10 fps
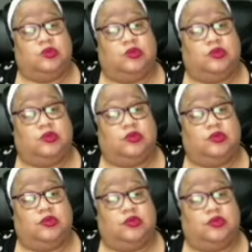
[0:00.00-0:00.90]

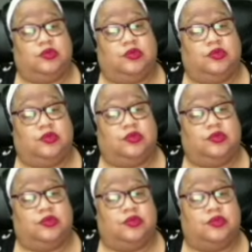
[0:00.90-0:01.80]

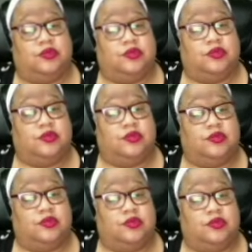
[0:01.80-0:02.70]

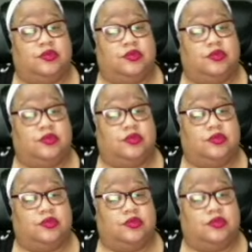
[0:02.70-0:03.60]

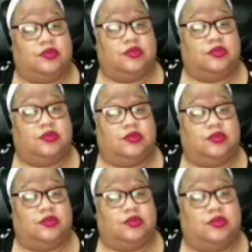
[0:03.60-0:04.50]

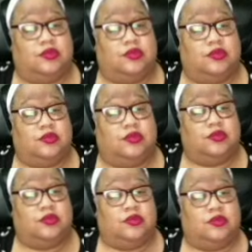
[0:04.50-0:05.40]

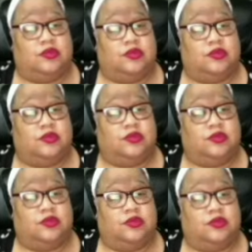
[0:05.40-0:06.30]

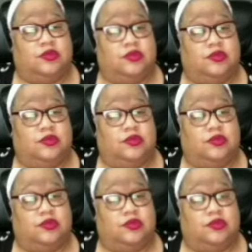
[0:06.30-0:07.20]

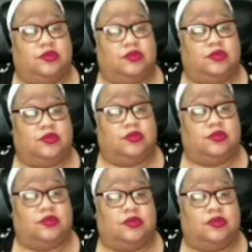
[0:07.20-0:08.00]
(not speaking)